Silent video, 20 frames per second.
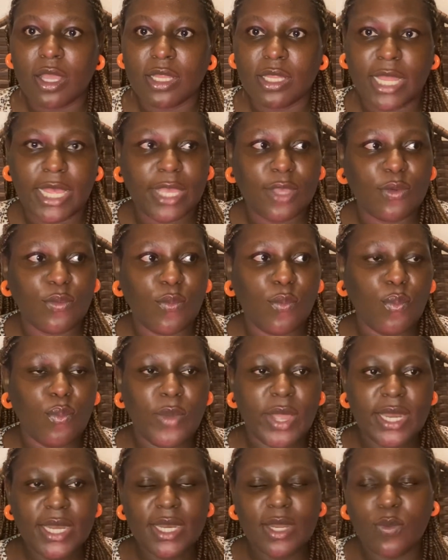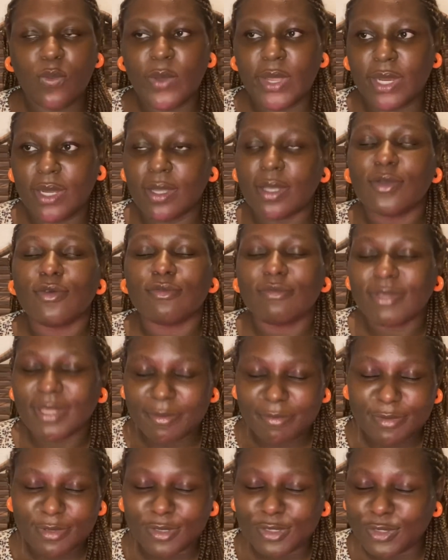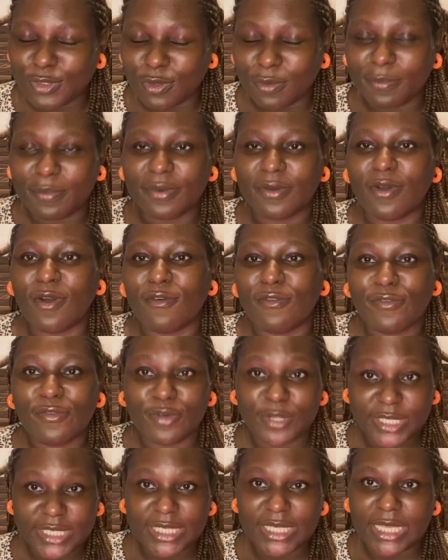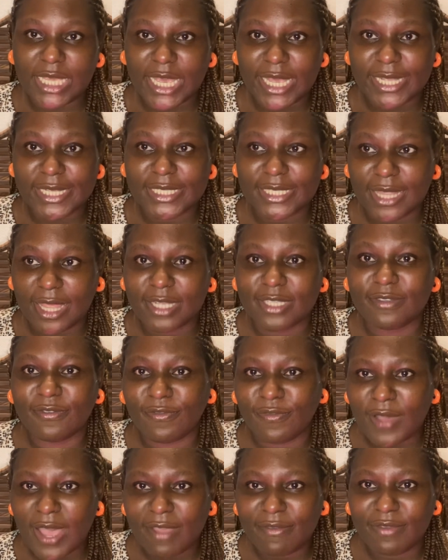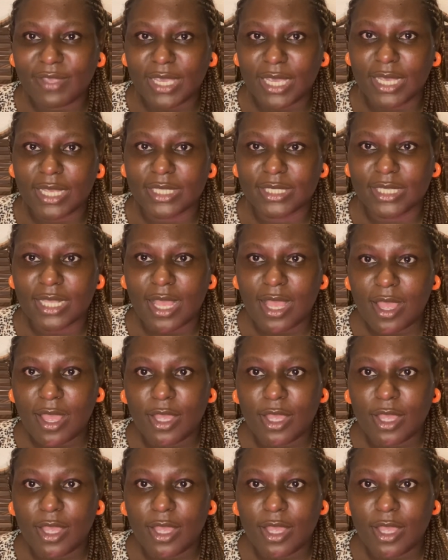Like when let me not jump, of 40 years, 35 years,